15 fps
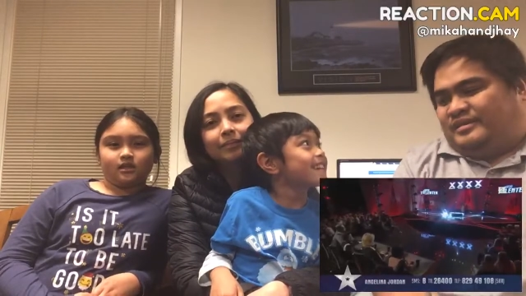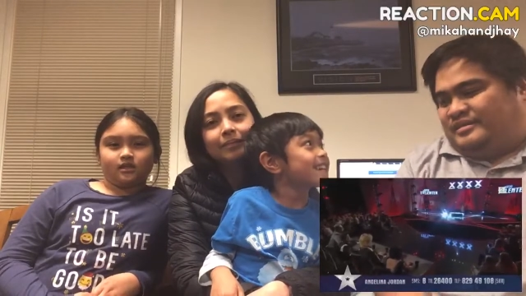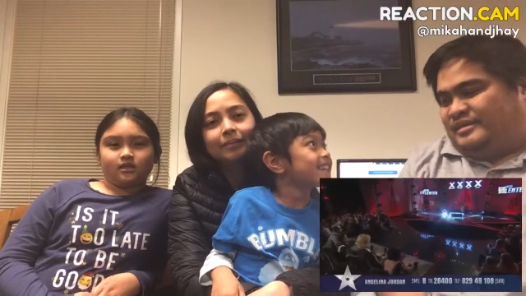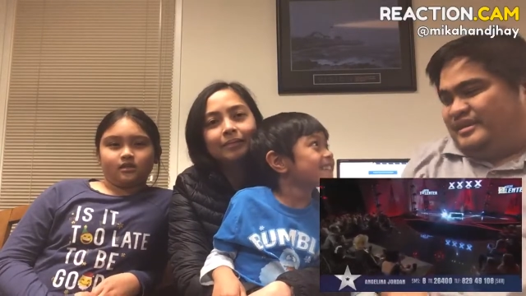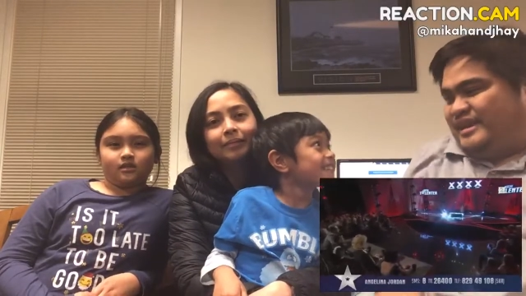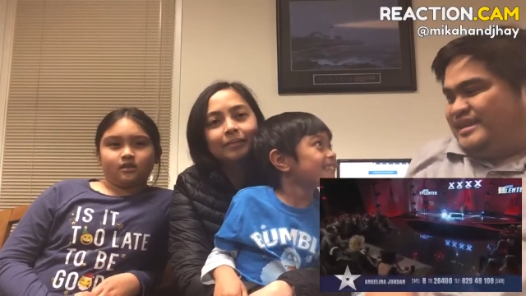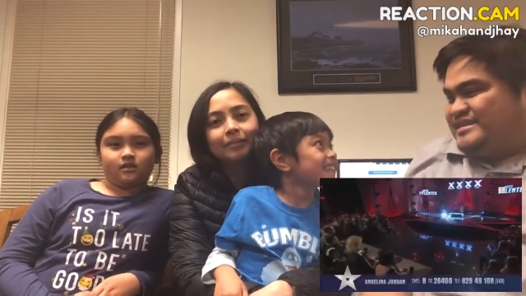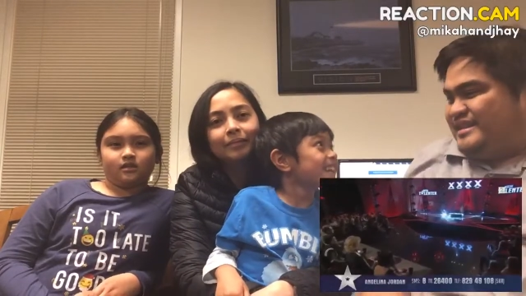Speaker 1: It's
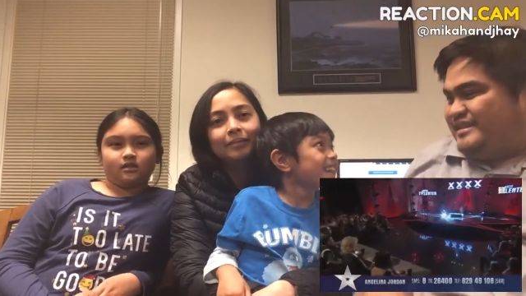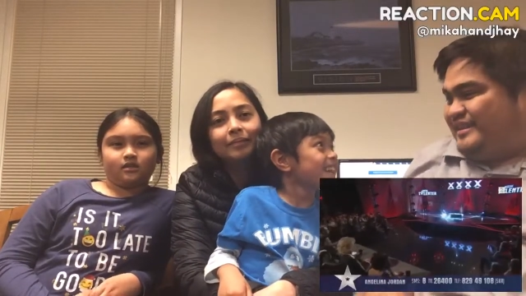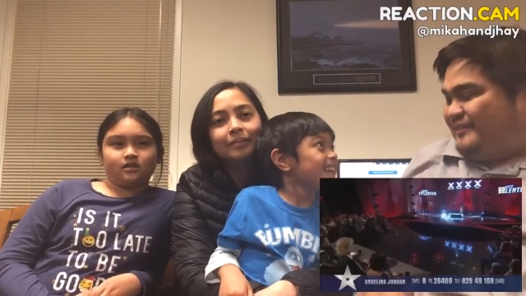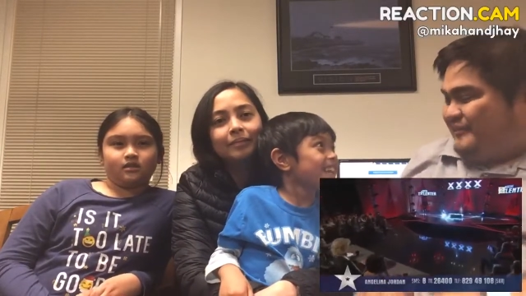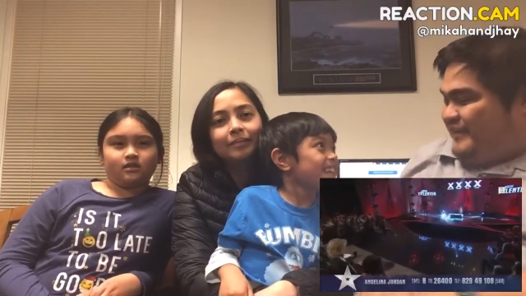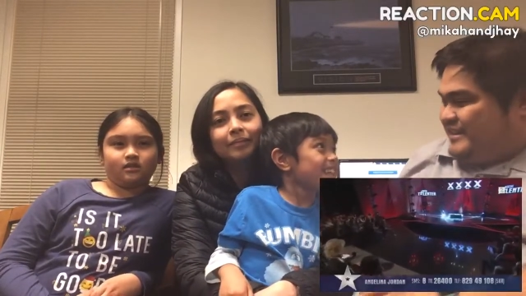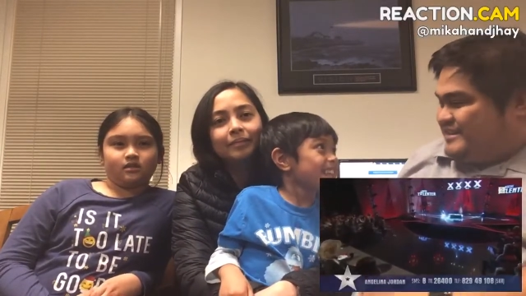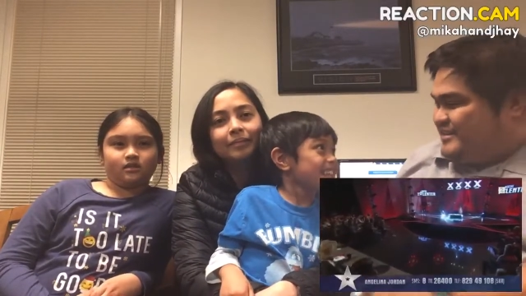a different
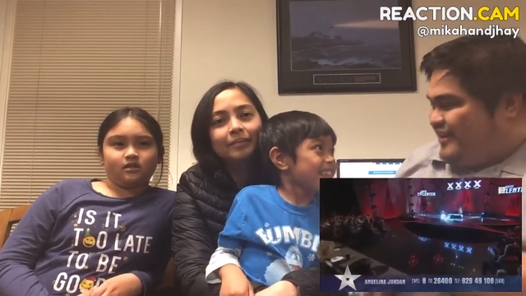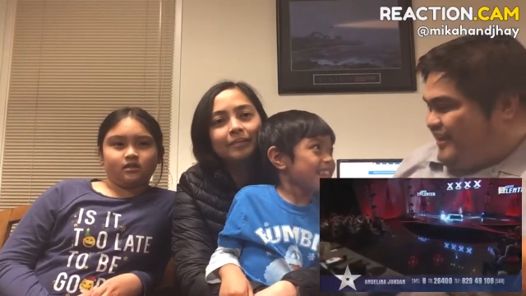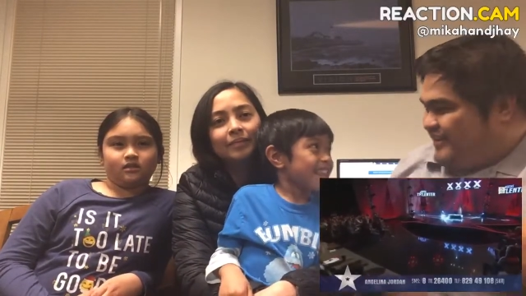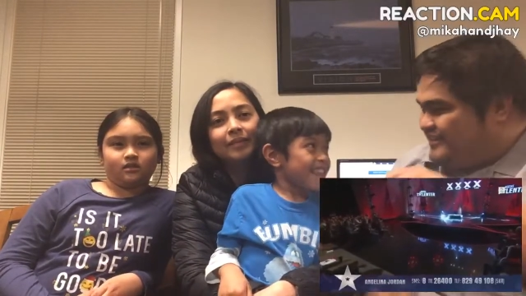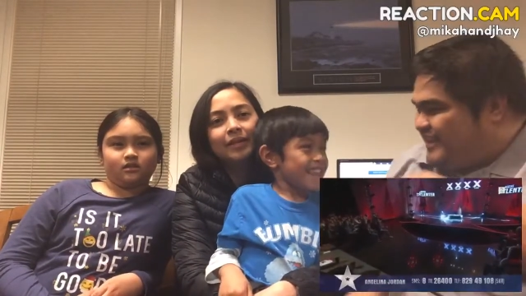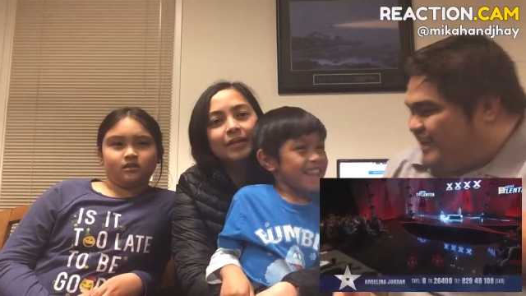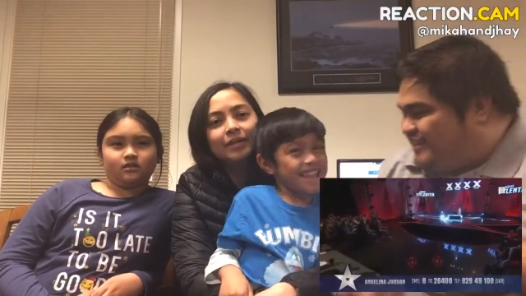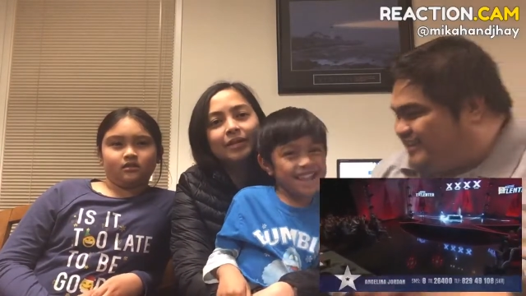song, not
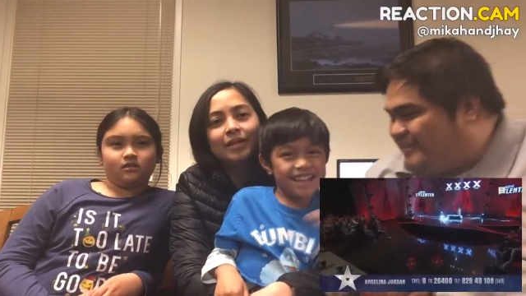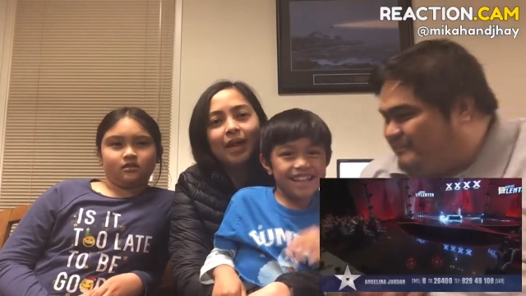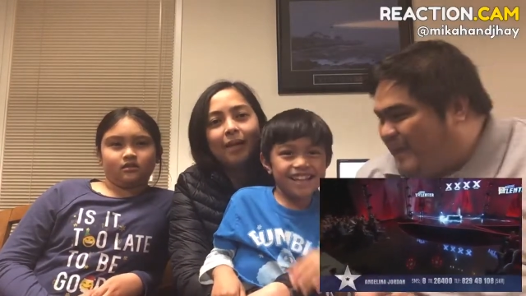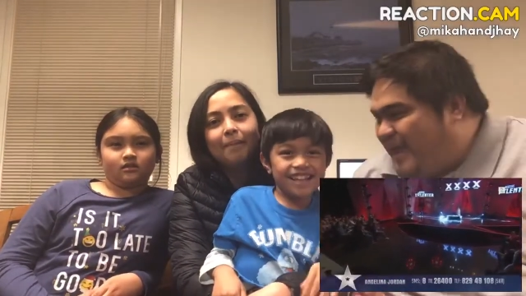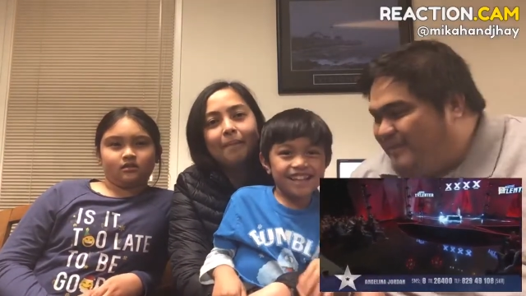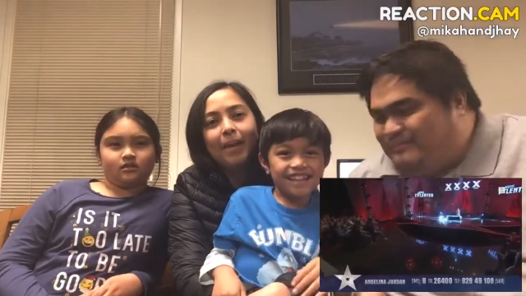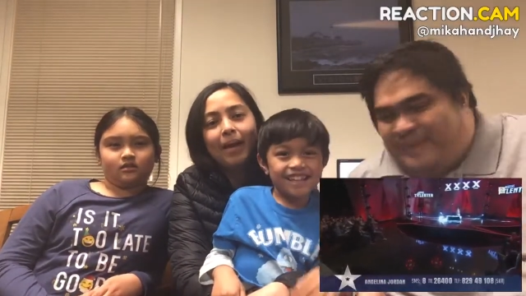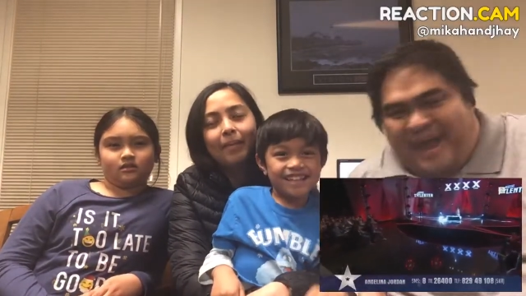the Bang
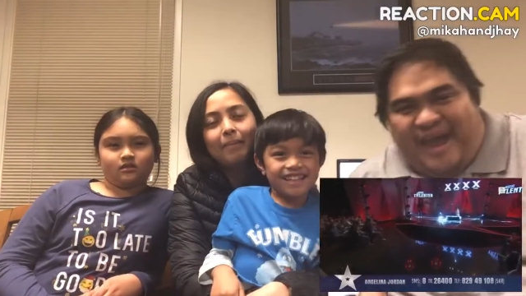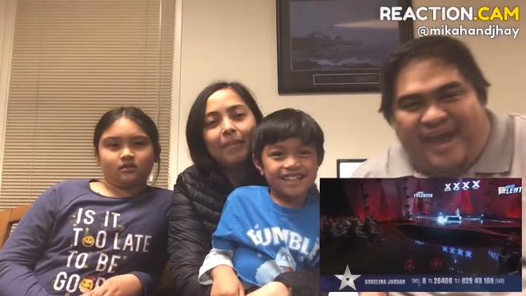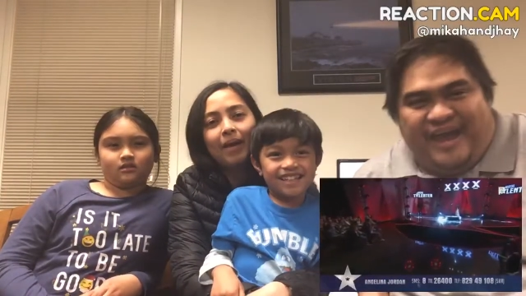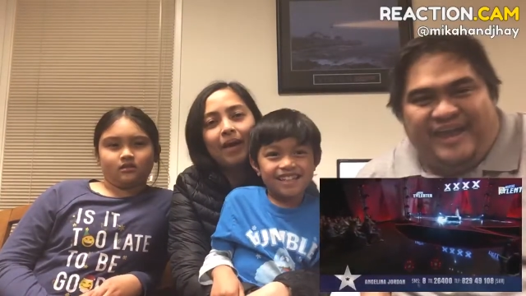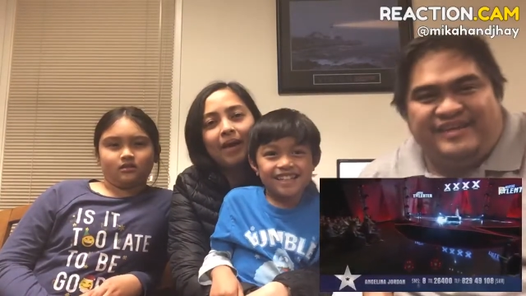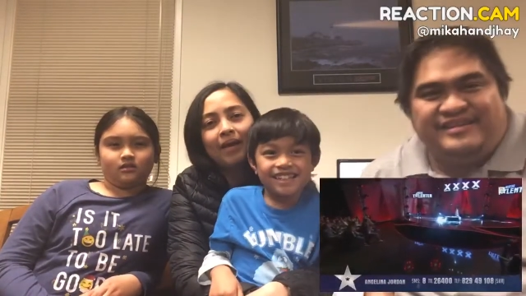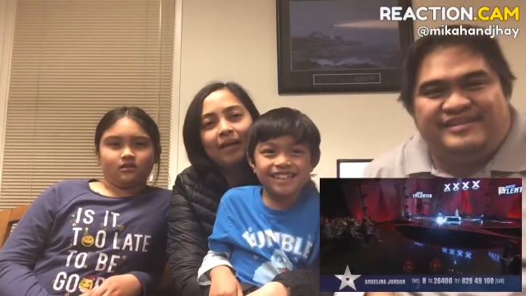Bang.